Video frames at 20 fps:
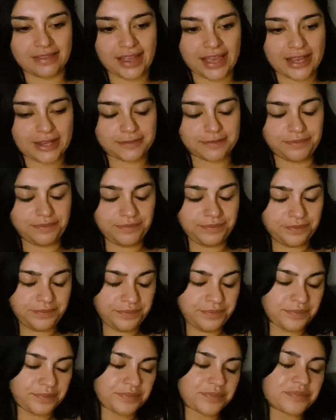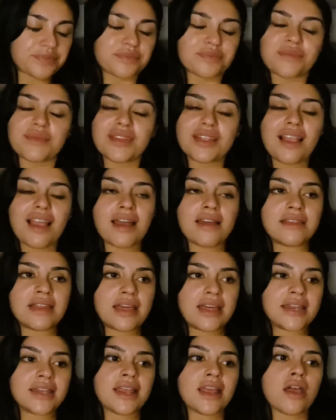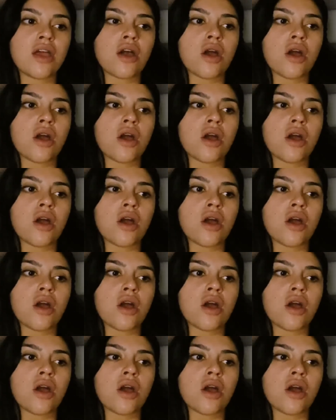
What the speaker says: like, and then